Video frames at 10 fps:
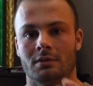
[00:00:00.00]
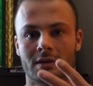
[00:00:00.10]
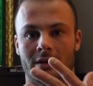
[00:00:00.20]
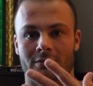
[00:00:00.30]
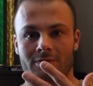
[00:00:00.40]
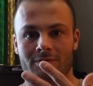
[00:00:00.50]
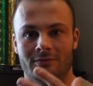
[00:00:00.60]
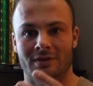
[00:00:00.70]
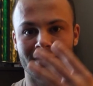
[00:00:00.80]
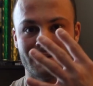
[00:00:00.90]
That was,
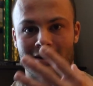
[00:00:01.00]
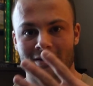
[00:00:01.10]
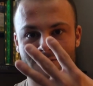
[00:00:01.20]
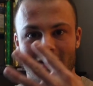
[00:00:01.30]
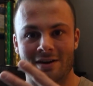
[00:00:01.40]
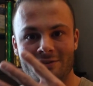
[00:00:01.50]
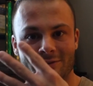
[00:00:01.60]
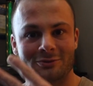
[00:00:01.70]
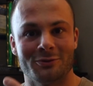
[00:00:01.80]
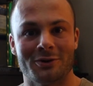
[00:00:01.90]
I counted to 5,
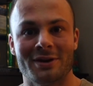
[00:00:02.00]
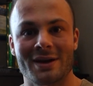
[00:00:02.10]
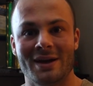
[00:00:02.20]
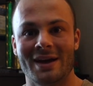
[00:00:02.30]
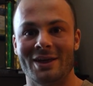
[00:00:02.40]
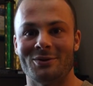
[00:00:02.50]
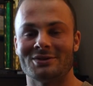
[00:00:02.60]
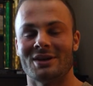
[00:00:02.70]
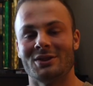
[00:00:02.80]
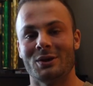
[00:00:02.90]
there's 4. Anyways,
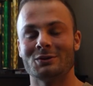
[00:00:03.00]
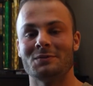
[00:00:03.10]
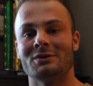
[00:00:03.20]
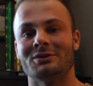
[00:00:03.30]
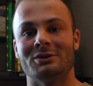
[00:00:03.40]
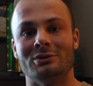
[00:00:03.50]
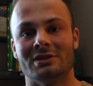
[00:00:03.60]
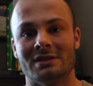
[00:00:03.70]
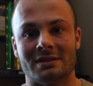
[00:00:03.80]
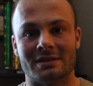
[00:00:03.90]
those meals are
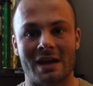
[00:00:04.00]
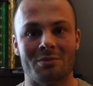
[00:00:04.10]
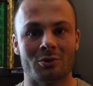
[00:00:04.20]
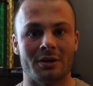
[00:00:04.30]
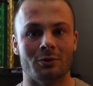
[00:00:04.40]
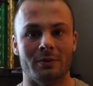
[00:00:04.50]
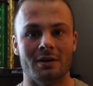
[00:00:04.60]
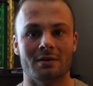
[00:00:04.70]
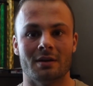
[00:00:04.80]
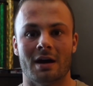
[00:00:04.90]
usually the same throughout the
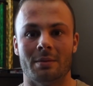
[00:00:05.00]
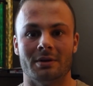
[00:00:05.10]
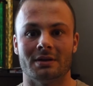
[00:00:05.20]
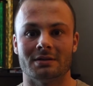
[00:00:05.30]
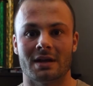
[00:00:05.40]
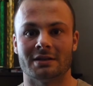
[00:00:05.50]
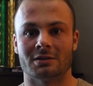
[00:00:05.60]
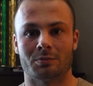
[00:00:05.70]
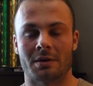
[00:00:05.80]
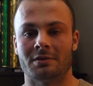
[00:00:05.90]
week because I
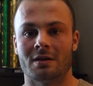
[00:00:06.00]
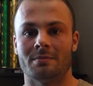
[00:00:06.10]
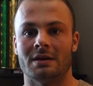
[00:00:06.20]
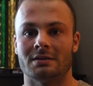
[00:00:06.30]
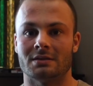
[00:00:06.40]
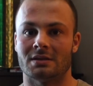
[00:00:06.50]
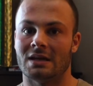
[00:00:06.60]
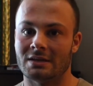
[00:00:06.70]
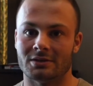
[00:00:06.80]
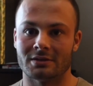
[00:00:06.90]
just prep them. It's just
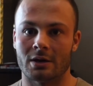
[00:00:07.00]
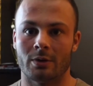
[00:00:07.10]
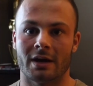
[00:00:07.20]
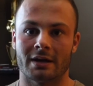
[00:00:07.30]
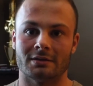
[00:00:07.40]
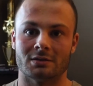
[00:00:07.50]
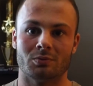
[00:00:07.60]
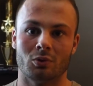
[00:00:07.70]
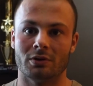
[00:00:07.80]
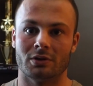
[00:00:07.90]
easier that way. I can just
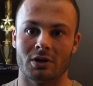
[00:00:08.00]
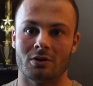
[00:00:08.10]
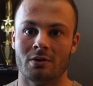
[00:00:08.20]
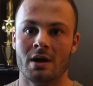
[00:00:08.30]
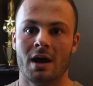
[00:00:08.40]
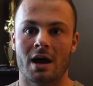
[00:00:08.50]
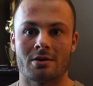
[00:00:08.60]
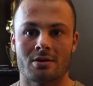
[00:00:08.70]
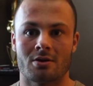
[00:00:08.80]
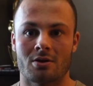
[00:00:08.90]
pull it and go. I
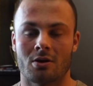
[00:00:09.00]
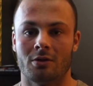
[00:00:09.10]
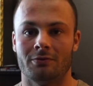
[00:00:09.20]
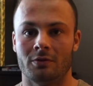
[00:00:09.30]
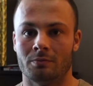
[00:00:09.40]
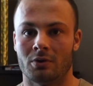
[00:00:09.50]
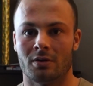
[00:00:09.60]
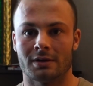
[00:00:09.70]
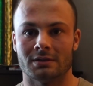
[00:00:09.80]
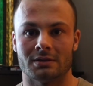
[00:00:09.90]
can cook all the food in
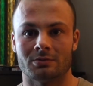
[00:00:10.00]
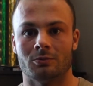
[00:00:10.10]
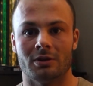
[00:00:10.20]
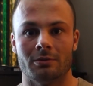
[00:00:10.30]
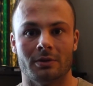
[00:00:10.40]
bulk. It's just really,